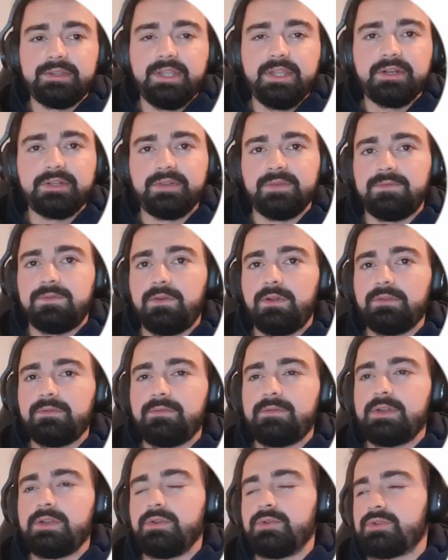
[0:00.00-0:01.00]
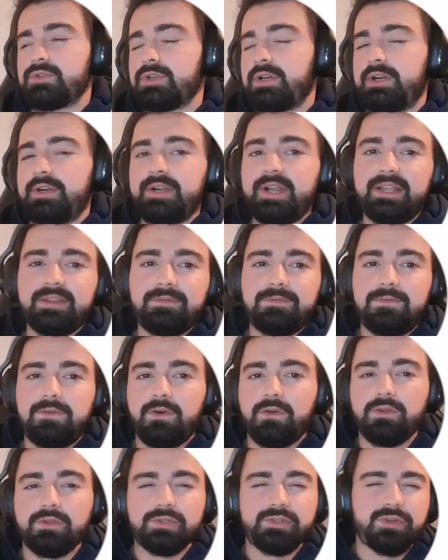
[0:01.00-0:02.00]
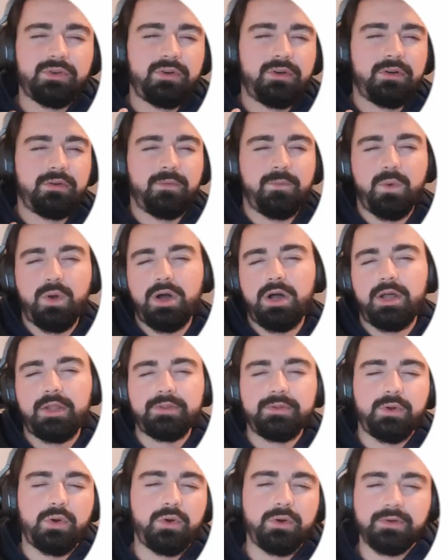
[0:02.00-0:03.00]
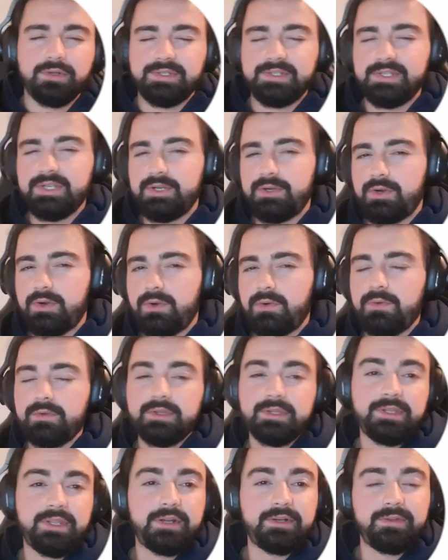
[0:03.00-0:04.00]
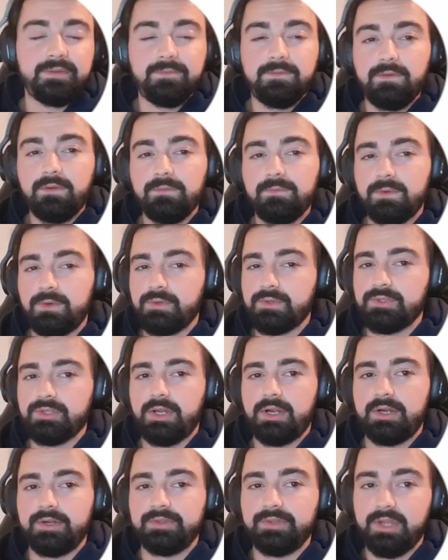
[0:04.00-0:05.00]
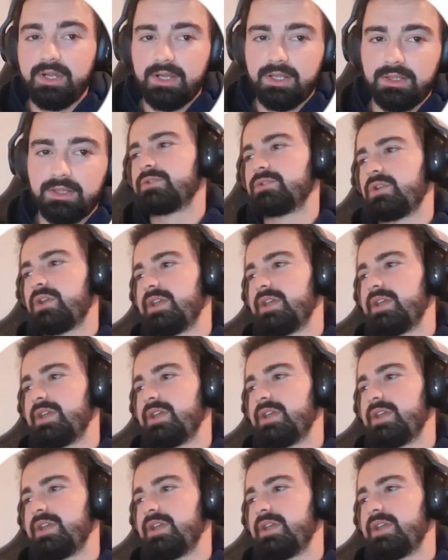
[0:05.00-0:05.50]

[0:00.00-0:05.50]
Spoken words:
Their default values are not false or 1 or 0. Their default values are null.